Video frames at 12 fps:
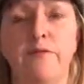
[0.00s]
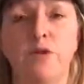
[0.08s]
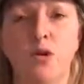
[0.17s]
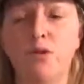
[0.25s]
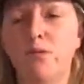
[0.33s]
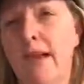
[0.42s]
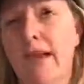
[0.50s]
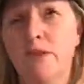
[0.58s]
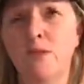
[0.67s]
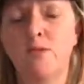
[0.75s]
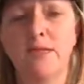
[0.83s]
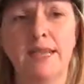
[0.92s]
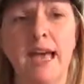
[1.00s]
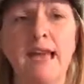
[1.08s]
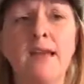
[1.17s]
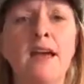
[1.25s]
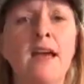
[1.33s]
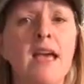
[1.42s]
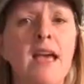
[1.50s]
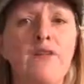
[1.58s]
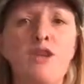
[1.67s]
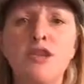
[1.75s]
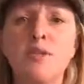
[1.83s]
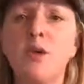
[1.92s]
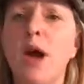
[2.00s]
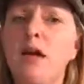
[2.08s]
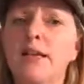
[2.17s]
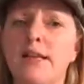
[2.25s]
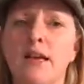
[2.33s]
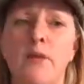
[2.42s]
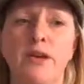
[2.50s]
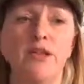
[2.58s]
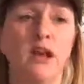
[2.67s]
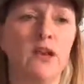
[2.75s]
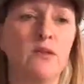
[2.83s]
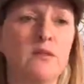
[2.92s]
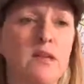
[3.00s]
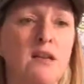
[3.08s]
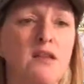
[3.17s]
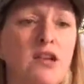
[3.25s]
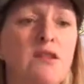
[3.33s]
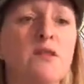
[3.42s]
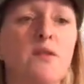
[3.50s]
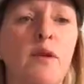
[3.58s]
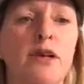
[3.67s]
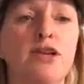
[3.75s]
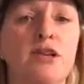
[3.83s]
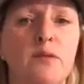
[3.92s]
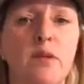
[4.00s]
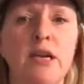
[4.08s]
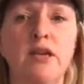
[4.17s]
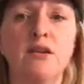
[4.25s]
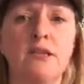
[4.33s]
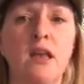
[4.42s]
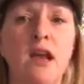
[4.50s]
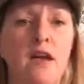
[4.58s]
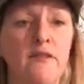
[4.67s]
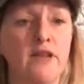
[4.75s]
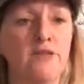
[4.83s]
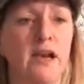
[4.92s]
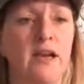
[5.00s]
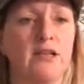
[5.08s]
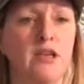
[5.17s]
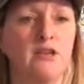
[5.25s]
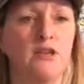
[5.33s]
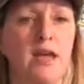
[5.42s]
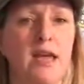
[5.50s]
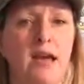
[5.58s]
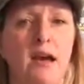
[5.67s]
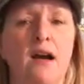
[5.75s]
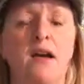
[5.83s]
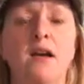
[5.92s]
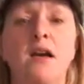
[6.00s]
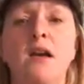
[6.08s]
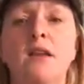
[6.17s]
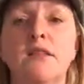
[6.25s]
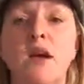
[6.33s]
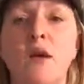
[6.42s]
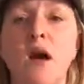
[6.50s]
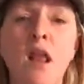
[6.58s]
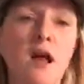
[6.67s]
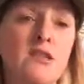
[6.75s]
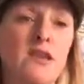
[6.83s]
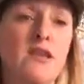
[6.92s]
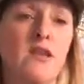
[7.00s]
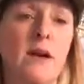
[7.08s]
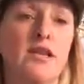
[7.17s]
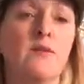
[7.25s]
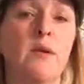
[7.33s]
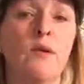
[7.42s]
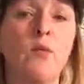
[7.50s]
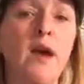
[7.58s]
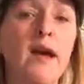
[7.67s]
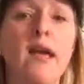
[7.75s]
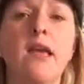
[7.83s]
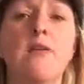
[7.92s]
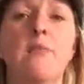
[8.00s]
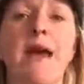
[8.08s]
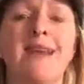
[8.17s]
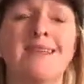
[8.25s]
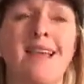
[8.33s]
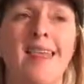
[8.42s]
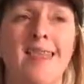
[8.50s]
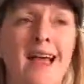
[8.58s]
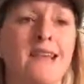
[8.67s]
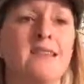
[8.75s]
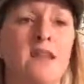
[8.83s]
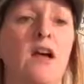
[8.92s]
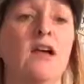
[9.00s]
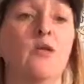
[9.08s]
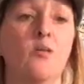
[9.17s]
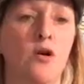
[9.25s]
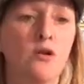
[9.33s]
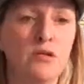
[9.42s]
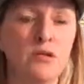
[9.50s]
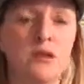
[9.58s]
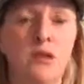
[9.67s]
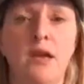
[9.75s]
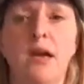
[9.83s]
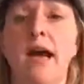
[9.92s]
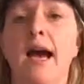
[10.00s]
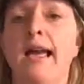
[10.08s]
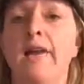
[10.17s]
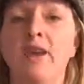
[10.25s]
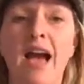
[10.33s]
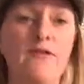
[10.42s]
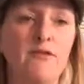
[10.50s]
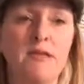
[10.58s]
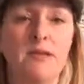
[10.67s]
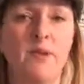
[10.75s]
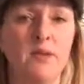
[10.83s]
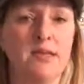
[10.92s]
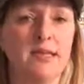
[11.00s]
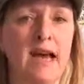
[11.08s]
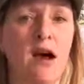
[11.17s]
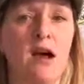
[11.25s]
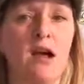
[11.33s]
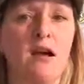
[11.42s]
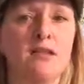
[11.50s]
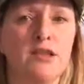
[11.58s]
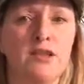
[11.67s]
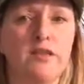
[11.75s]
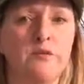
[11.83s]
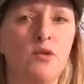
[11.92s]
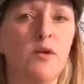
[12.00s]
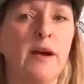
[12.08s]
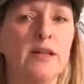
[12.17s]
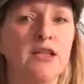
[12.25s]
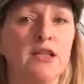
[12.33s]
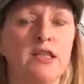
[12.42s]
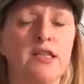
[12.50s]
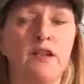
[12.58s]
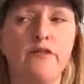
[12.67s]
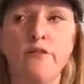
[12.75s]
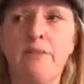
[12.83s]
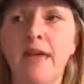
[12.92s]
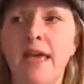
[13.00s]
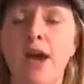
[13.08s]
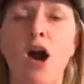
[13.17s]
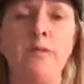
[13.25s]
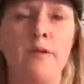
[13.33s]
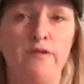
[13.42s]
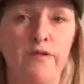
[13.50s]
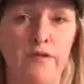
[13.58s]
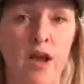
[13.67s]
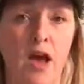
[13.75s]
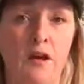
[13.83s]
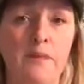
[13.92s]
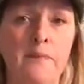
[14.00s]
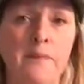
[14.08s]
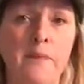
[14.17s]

call today. If you just answer that question, I can always ask you some questions and we can use a live interaction as you're here. So I'll ask you the question, when you're working at your best, that's like what? And if you have a response to that, I'll ask you some more questions. So for me, I'm in flow.